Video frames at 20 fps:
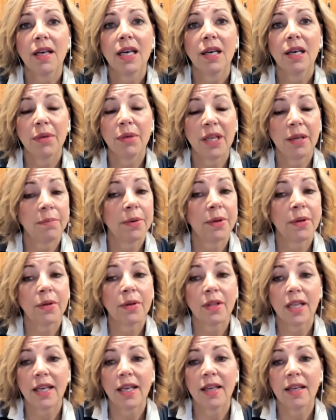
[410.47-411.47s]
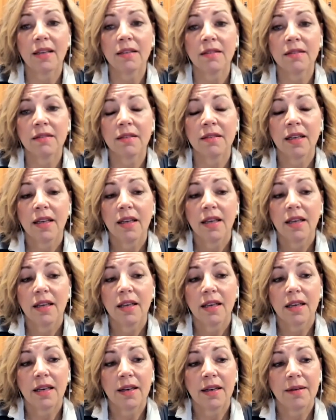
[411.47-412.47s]
people. And
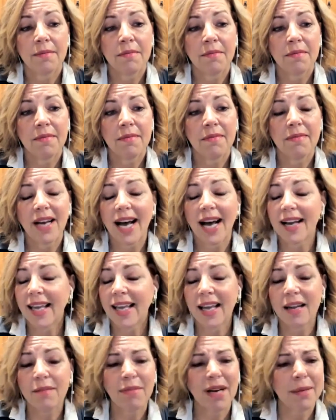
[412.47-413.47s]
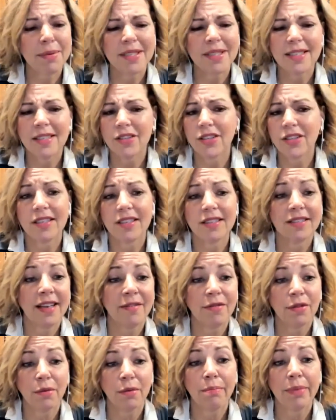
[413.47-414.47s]
again, my position has
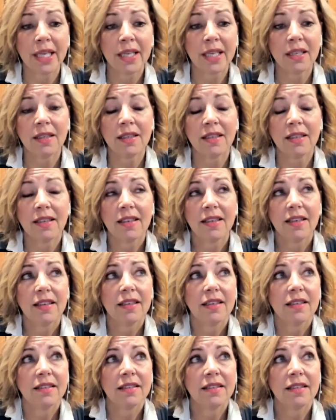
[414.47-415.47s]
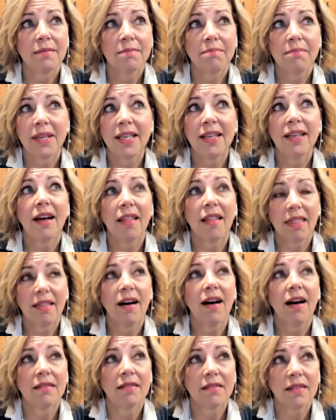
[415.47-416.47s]
never been to be a
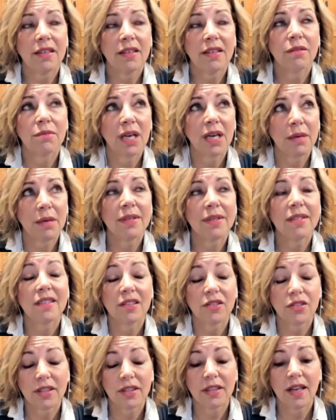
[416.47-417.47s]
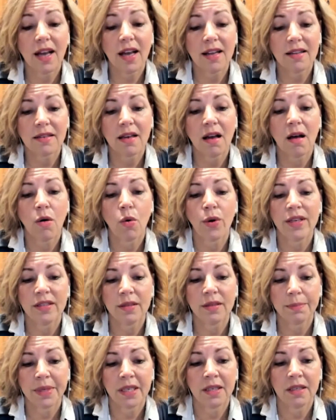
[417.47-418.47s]
thought leader. My position has always
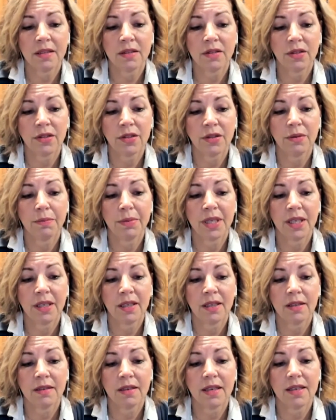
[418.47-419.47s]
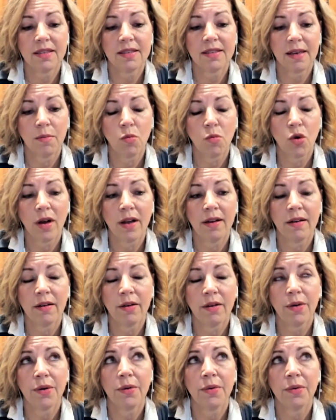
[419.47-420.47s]
been to be someone
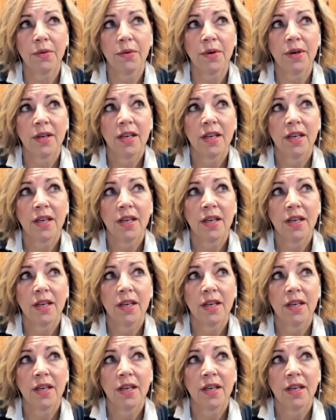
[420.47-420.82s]
who